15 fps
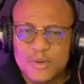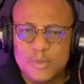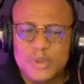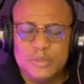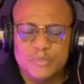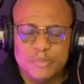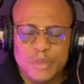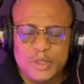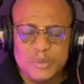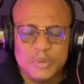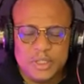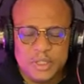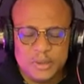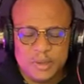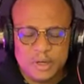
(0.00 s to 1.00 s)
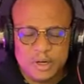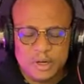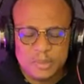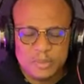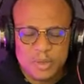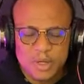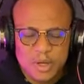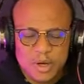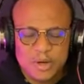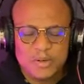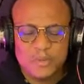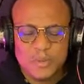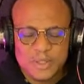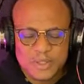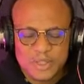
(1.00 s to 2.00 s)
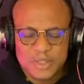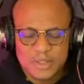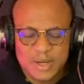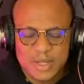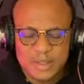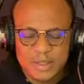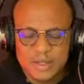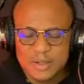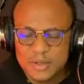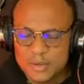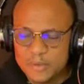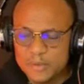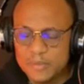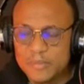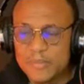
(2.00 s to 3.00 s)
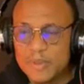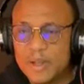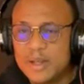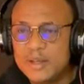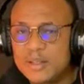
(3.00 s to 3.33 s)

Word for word: God will build you up. God will strengthen you.